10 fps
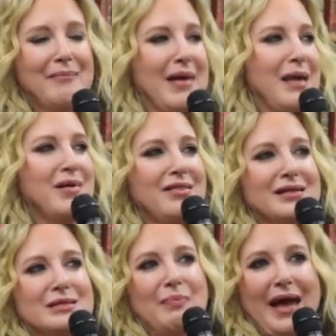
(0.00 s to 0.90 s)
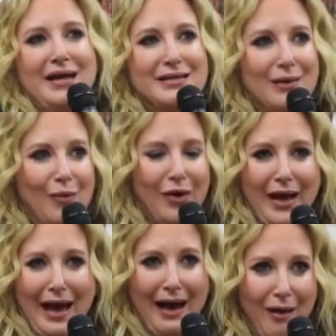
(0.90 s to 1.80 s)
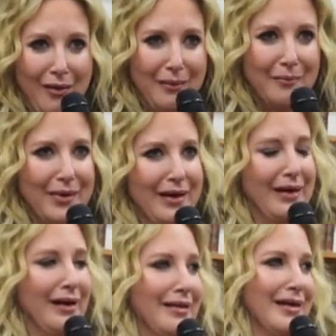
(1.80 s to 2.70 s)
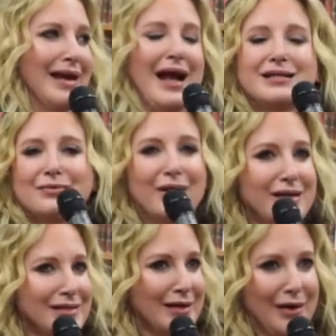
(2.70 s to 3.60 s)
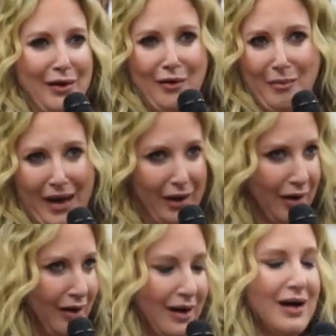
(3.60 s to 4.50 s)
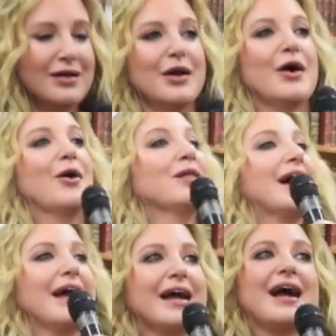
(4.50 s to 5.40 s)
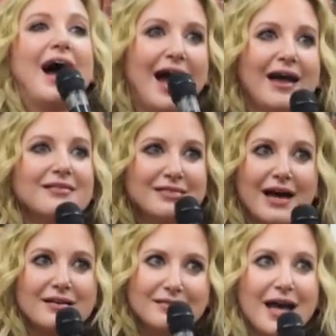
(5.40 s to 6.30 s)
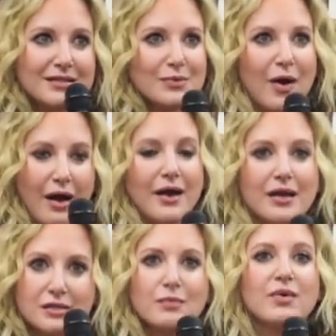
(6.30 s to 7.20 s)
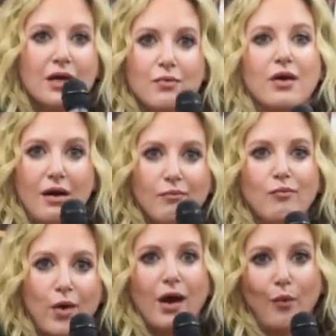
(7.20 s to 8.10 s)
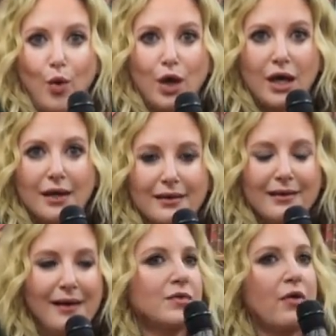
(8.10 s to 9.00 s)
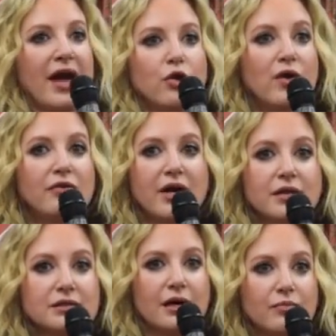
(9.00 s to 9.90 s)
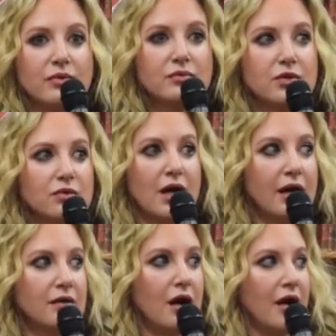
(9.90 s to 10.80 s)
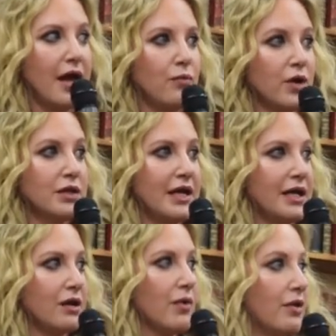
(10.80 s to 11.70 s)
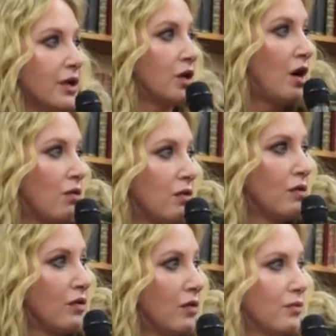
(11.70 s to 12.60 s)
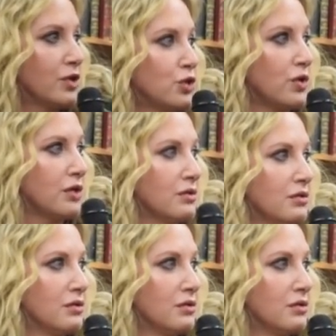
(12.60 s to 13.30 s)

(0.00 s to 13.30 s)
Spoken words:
Maybe this bake didn't work out, but the next one is gonna go know, like, that's where I need to be when I'm working. Okay, who had their hands up? Don't lie. All right, we're gonna lightning round it. Go, real short.